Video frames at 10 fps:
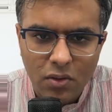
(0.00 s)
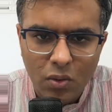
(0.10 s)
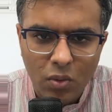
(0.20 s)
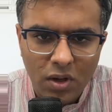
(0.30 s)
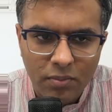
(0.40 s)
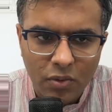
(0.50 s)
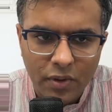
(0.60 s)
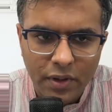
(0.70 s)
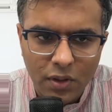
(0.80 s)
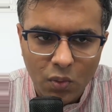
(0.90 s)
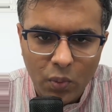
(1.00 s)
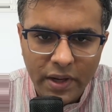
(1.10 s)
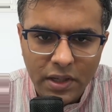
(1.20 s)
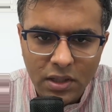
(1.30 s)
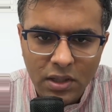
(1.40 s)
whole upon
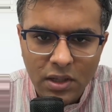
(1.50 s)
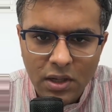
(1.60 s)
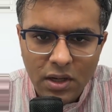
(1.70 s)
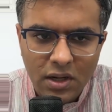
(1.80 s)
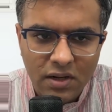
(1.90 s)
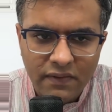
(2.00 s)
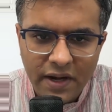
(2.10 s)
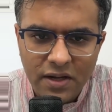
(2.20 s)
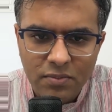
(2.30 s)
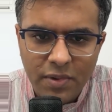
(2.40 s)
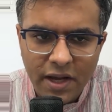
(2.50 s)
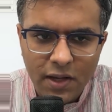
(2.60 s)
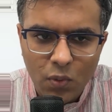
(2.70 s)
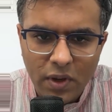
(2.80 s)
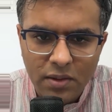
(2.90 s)
1 divided by
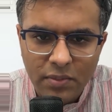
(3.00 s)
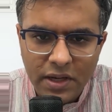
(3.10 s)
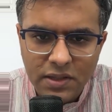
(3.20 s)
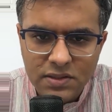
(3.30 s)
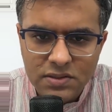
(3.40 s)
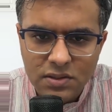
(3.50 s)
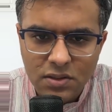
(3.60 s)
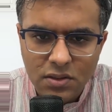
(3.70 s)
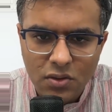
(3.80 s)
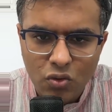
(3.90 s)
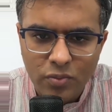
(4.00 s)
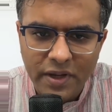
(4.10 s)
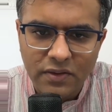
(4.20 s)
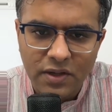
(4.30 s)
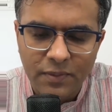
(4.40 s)
1 minus 2 by
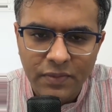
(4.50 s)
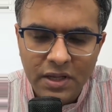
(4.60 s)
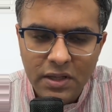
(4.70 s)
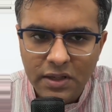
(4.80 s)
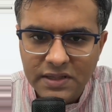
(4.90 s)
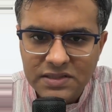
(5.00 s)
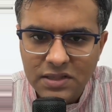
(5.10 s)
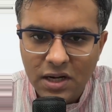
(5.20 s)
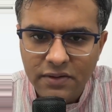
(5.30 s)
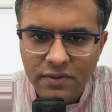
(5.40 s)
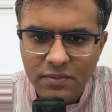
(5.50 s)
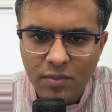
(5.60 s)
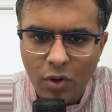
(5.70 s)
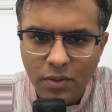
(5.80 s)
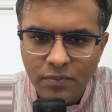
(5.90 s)
3. Let's start from the
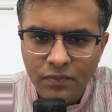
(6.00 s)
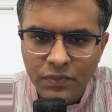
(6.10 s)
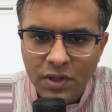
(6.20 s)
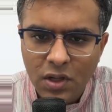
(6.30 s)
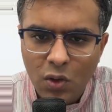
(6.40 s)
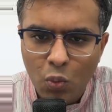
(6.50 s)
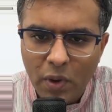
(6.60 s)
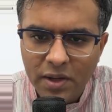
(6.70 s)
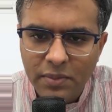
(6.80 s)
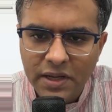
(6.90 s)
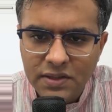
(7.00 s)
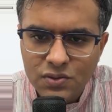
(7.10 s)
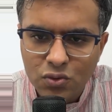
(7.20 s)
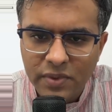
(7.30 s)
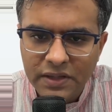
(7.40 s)
bottom. 1 minus
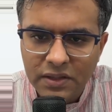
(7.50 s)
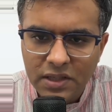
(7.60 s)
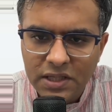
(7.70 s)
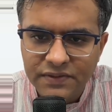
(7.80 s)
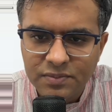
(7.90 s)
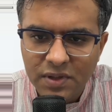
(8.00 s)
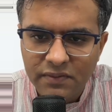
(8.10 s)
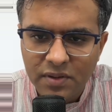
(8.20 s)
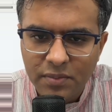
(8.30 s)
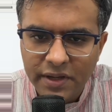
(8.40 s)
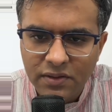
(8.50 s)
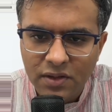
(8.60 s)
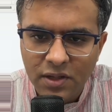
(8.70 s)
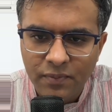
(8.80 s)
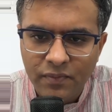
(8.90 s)
2 by 3 gives me 1 by
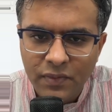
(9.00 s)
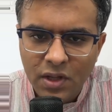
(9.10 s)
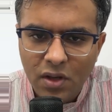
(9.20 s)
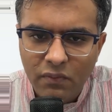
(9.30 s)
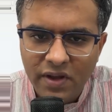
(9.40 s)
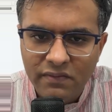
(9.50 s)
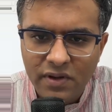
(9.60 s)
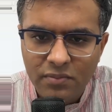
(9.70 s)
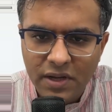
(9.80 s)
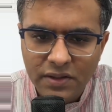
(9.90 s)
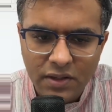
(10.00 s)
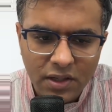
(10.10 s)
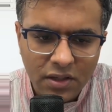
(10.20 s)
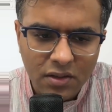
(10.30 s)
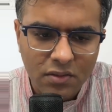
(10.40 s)
3. When 1 by
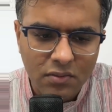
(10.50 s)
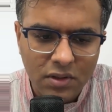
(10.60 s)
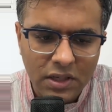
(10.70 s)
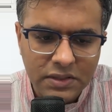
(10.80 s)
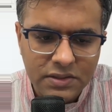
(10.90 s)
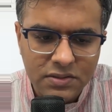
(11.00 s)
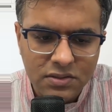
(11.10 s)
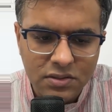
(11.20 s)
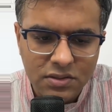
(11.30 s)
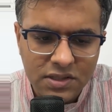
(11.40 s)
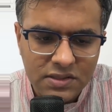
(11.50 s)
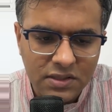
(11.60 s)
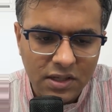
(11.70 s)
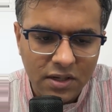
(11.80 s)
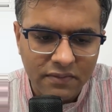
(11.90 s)
3, I'll just change the
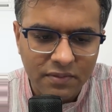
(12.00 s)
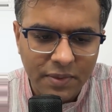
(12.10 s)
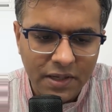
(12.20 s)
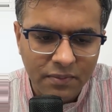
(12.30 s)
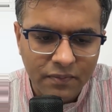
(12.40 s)
color of the pen.